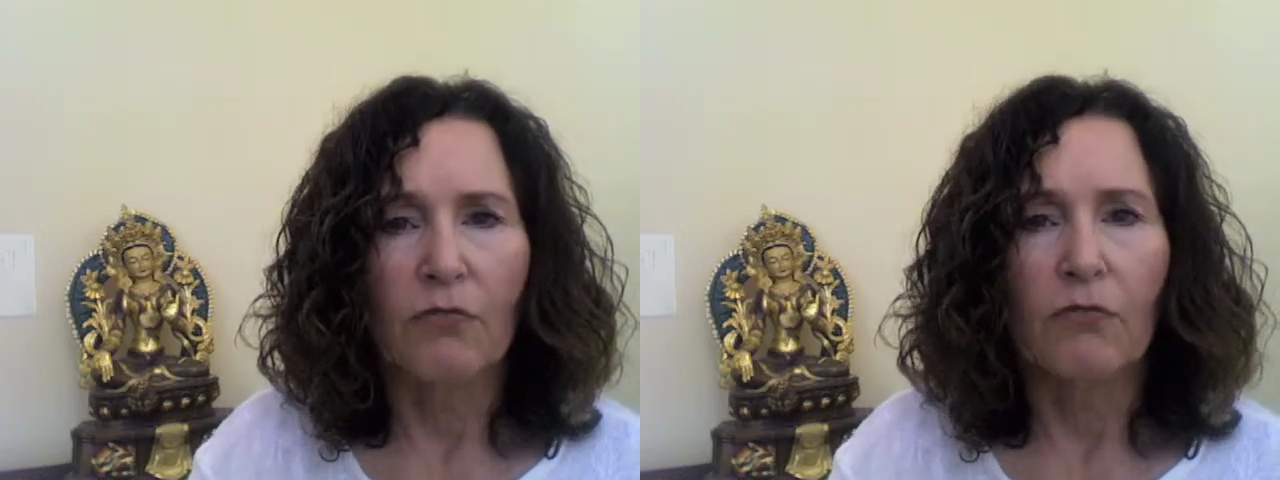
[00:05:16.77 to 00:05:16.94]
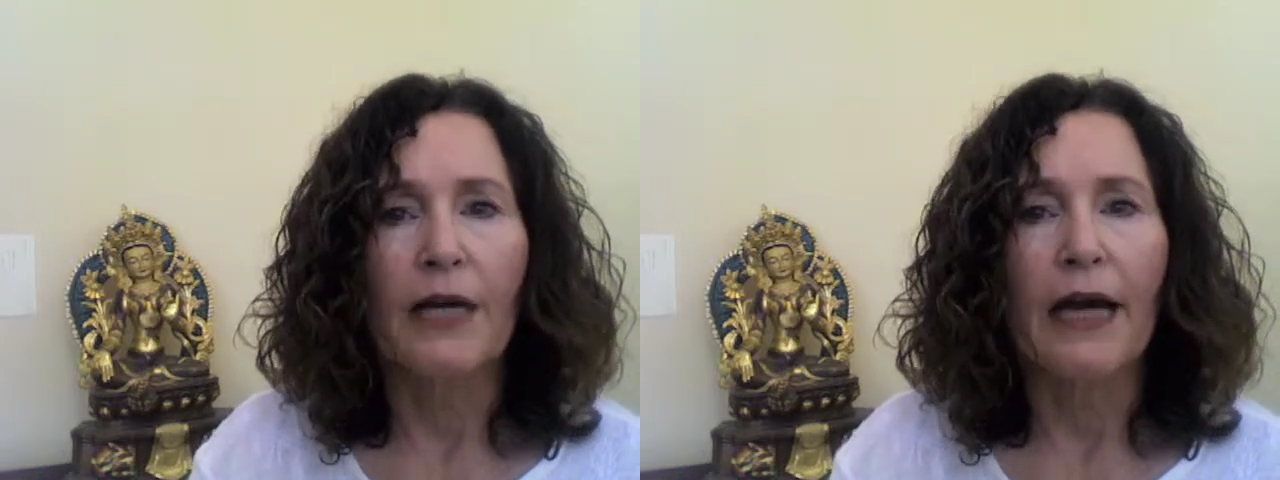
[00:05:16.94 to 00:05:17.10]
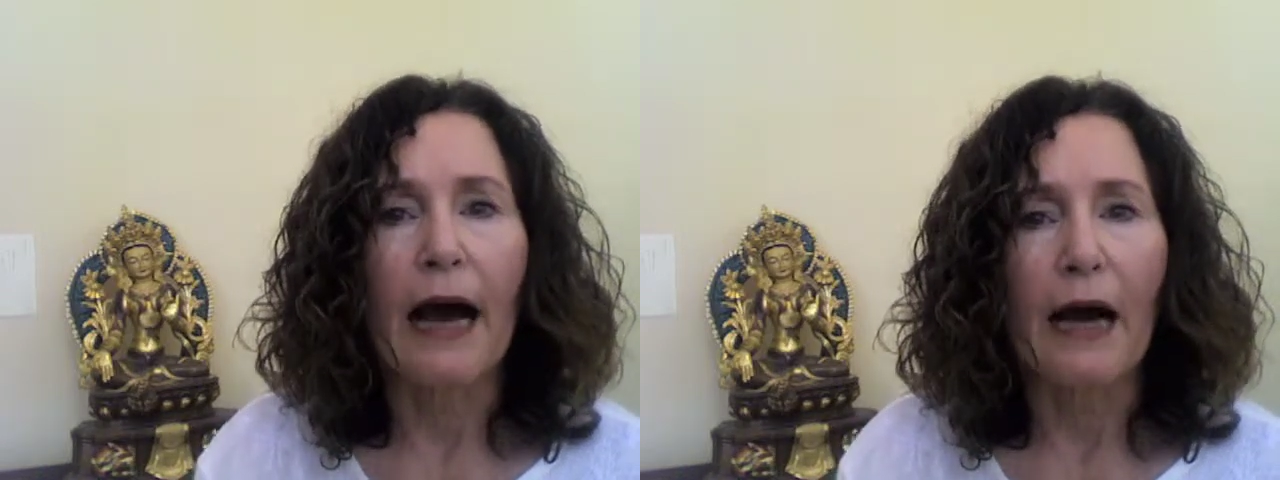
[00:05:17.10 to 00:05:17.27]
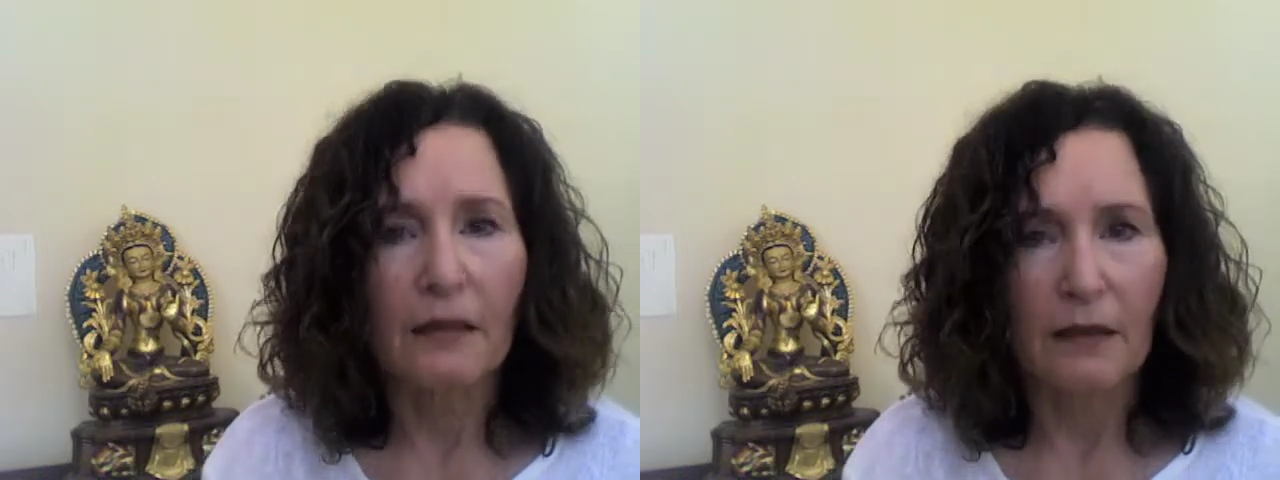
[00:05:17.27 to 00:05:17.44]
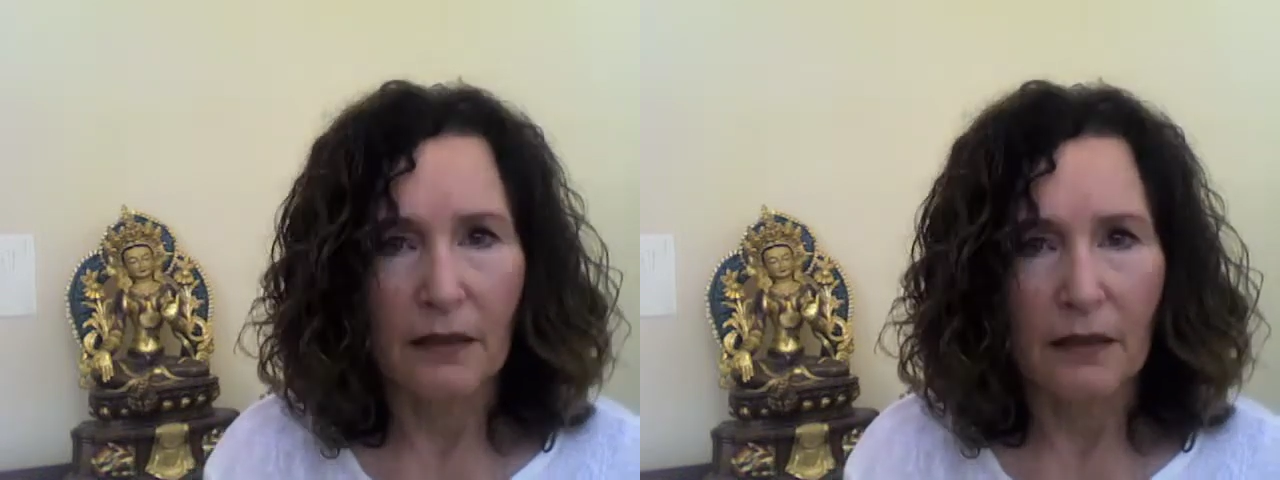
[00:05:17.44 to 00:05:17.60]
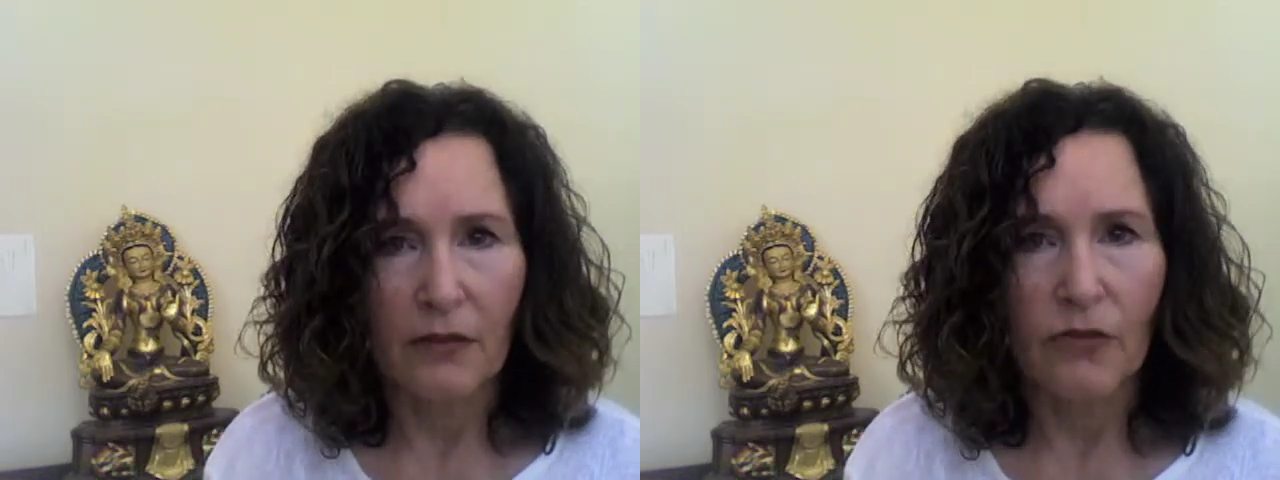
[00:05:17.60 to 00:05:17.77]

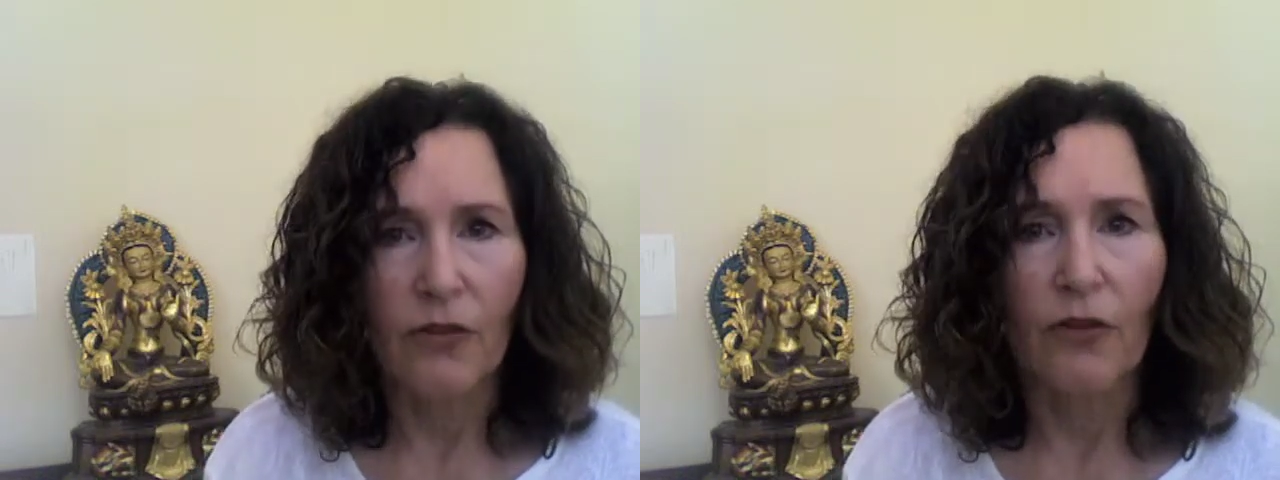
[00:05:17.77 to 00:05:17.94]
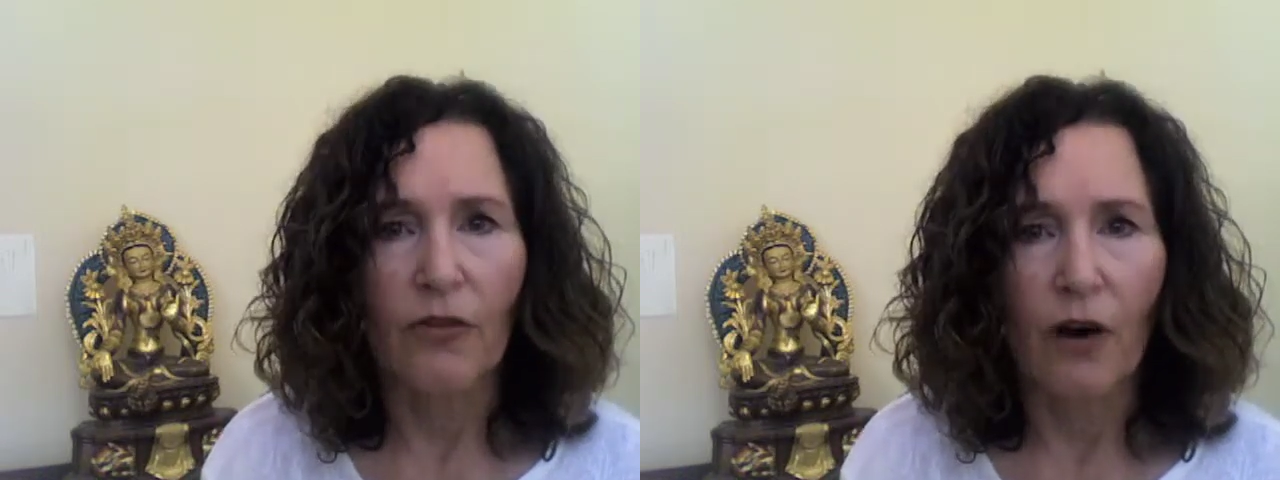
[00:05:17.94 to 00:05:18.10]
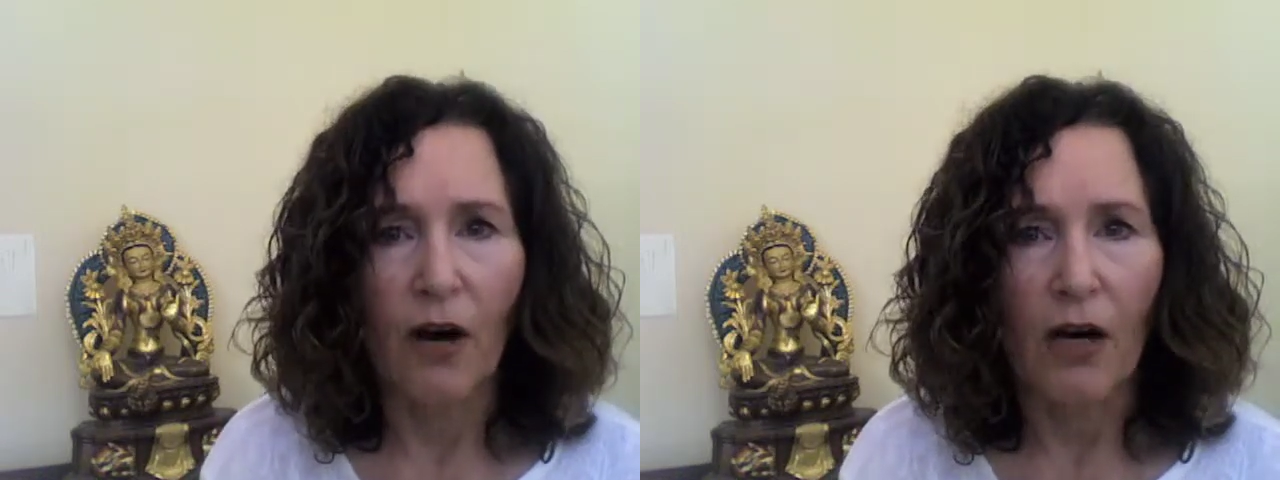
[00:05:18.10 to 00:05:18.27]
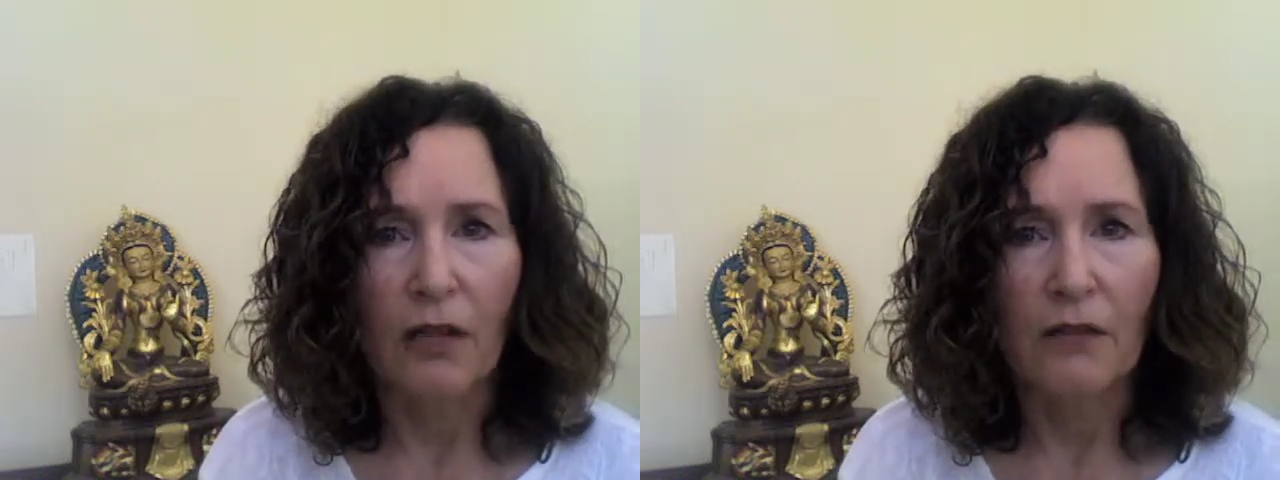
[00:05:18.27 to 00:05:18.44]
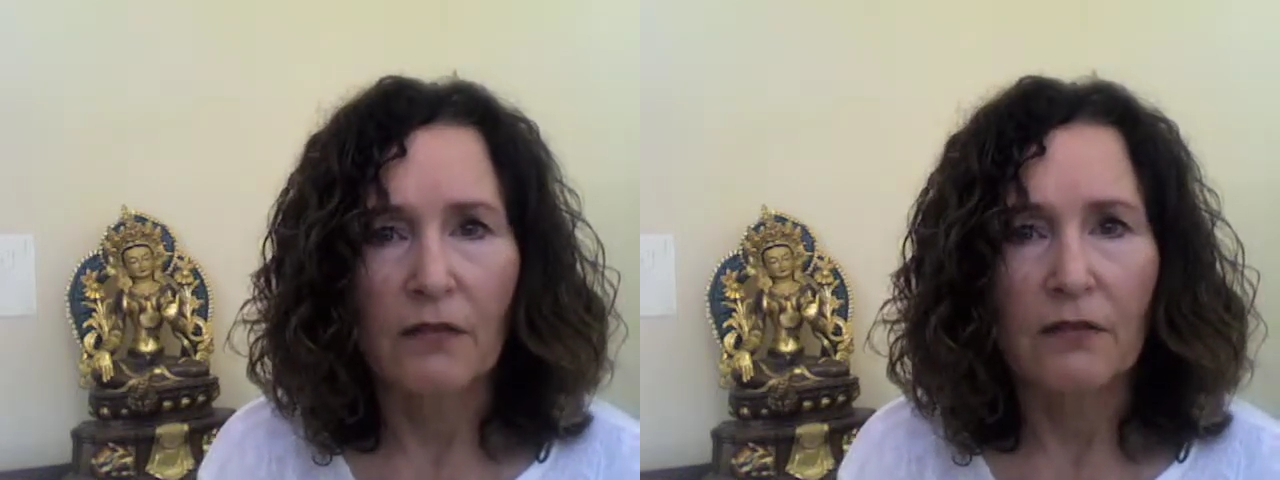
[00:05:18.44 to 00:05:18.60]
reacting to the thought,